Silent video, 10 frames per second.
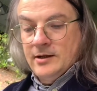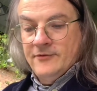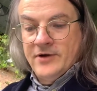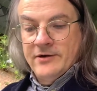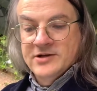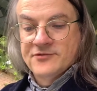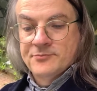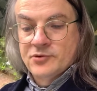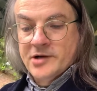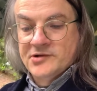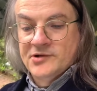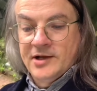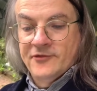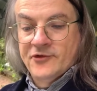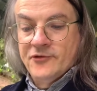various prizes
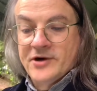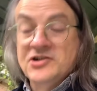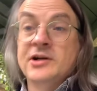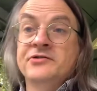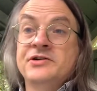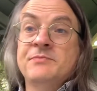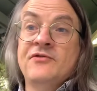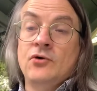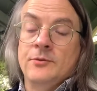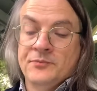for French literature before.